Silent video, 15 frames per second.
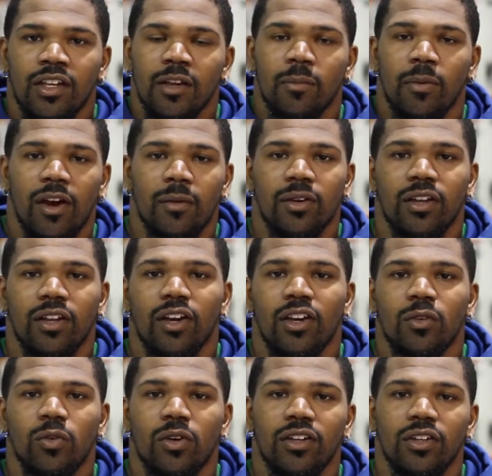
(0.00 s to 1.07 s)
he brought me along.
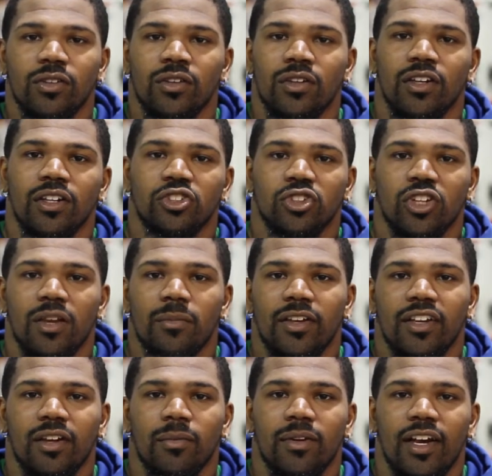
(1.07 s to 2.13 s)
He wanted to uh, train me
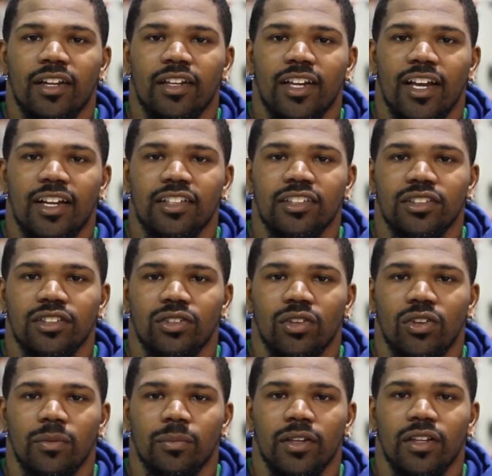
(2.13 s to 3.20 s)
coming out of college, you
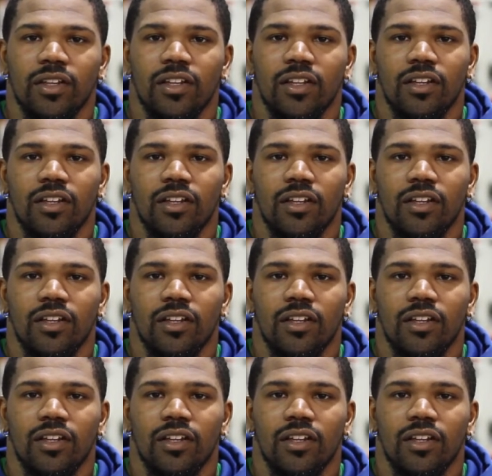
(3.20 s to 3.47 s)
know what I mean?